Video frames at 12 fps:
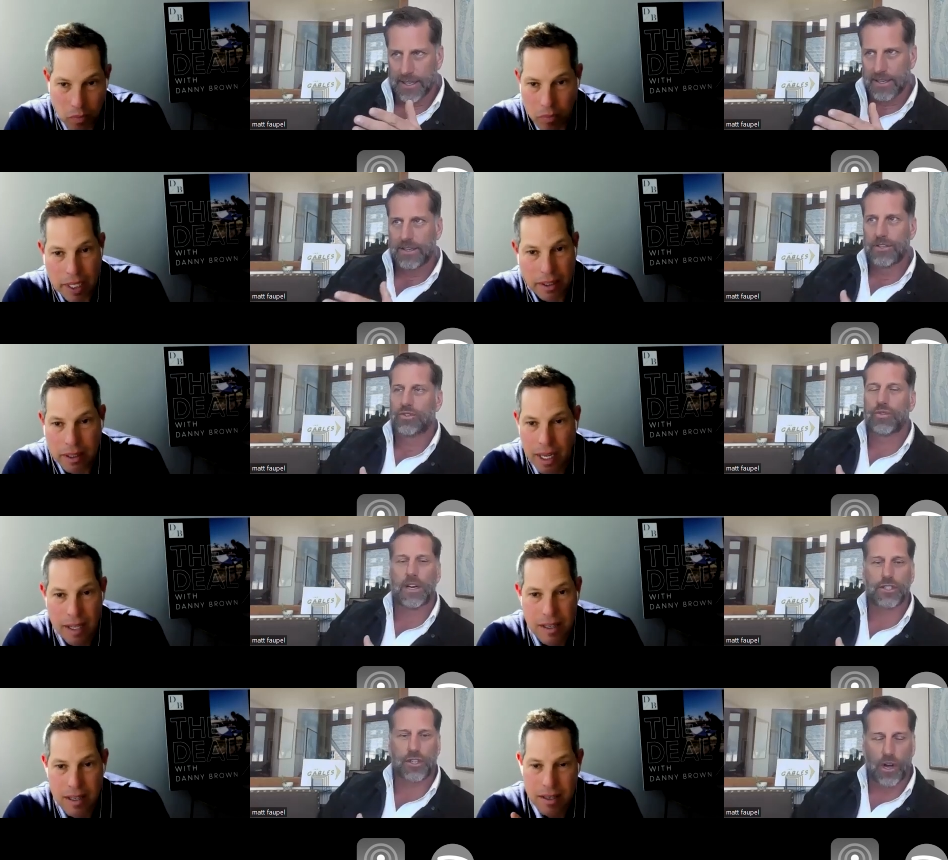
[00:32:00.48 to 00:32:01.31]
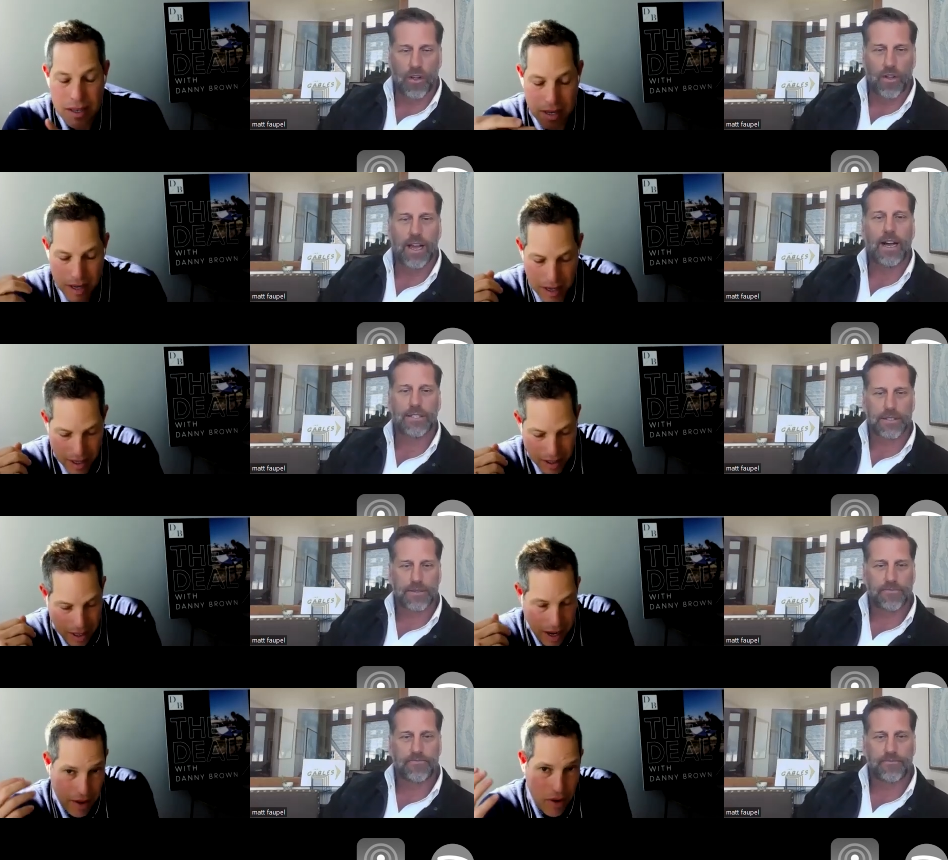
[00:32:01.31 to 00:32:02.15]
Speaker 1: Makes trust sense. Calling us.
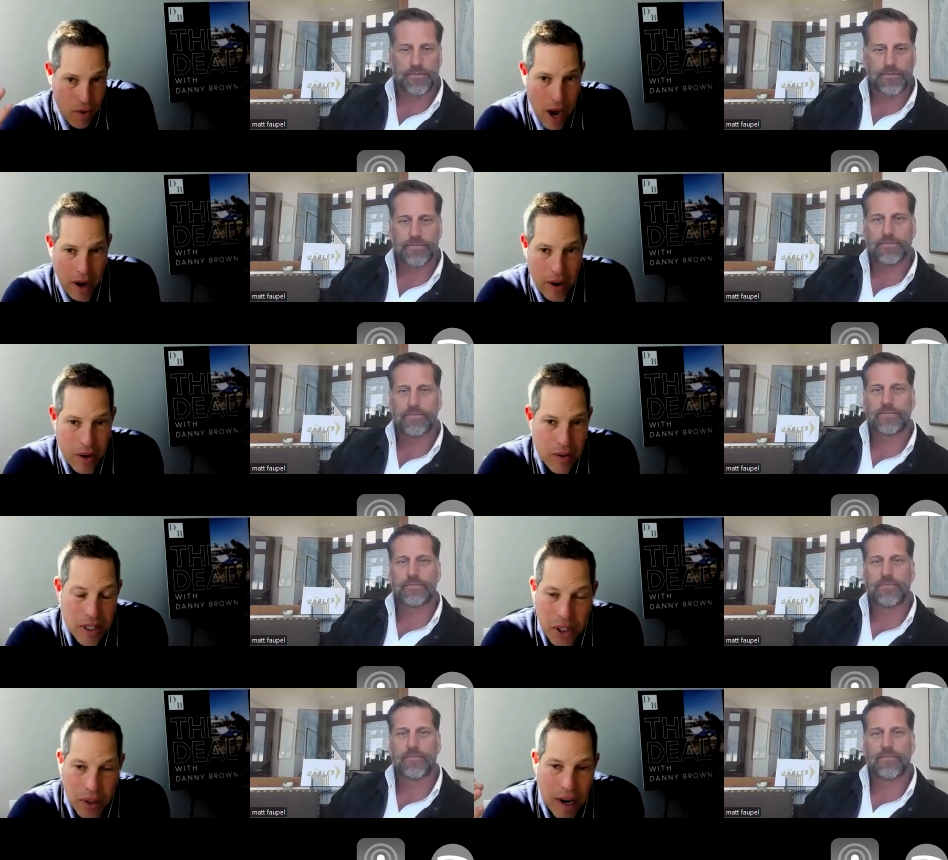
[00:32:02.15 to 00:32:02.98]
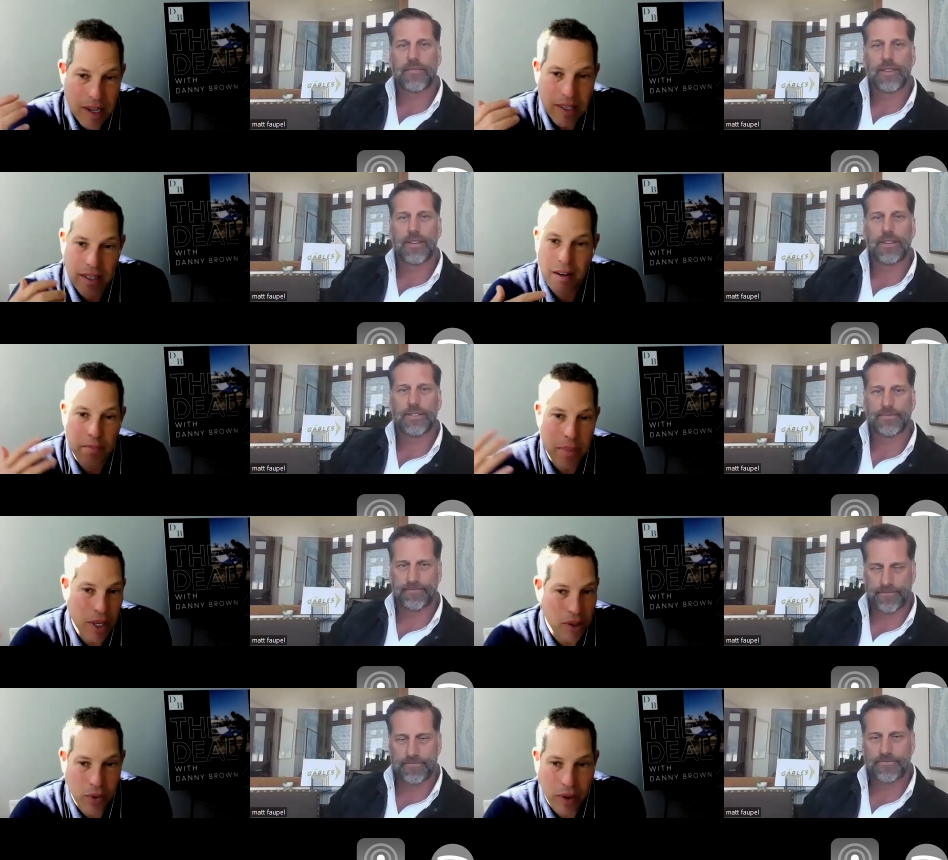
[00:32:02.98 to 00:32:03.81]
Yeah, you got to earn the trust and
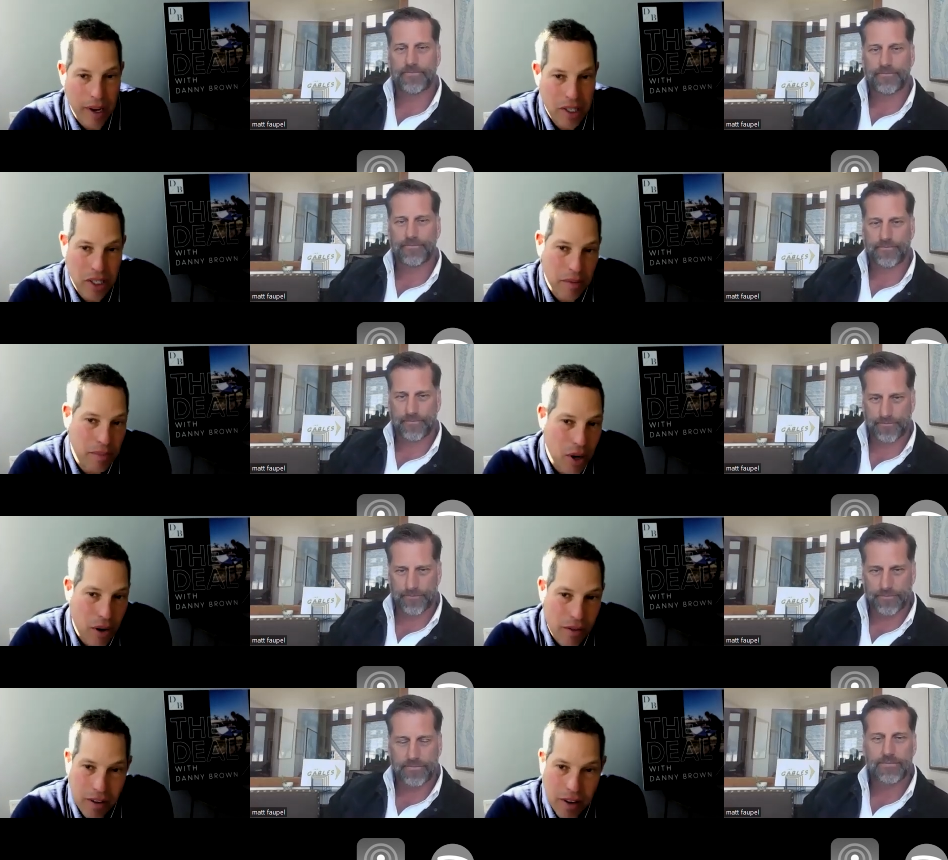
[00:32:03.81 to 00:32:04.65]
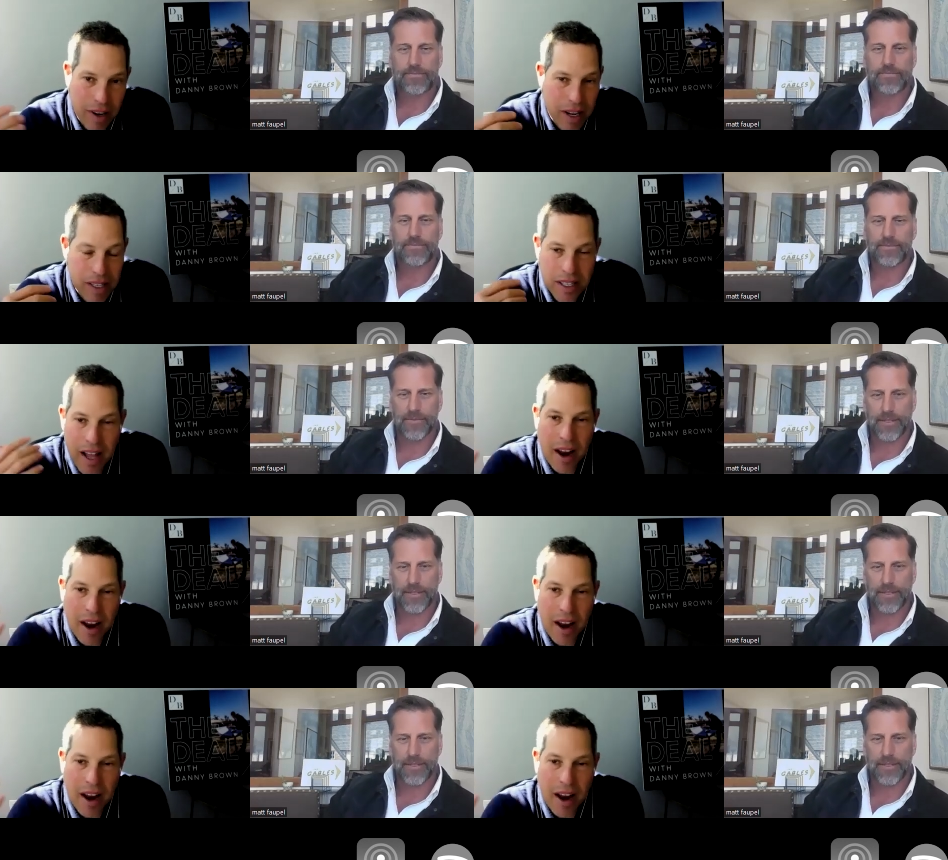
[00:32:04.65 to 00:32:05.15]
build relationships over, and it's yeah.